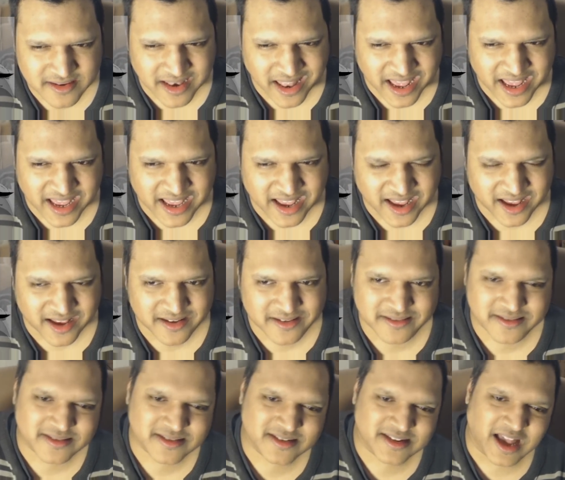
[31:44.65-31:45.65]
Nah,
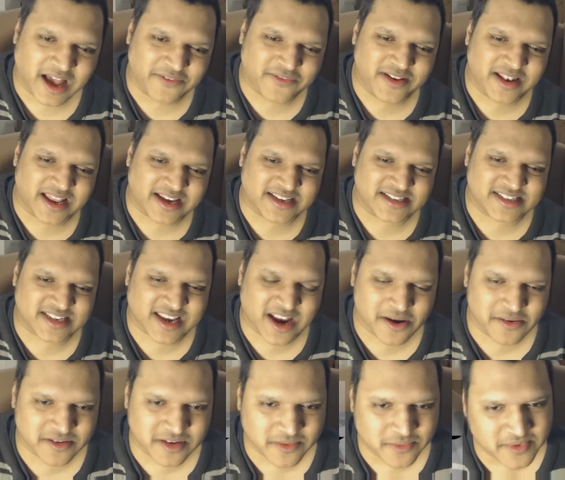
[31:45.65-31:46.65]
I feel like it's a
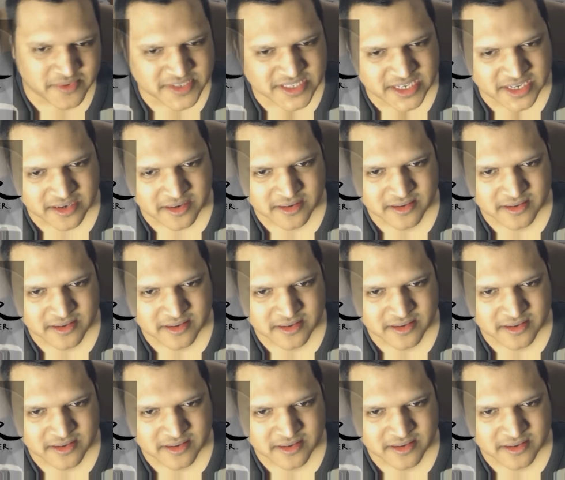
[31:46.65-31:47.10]
character we've seen.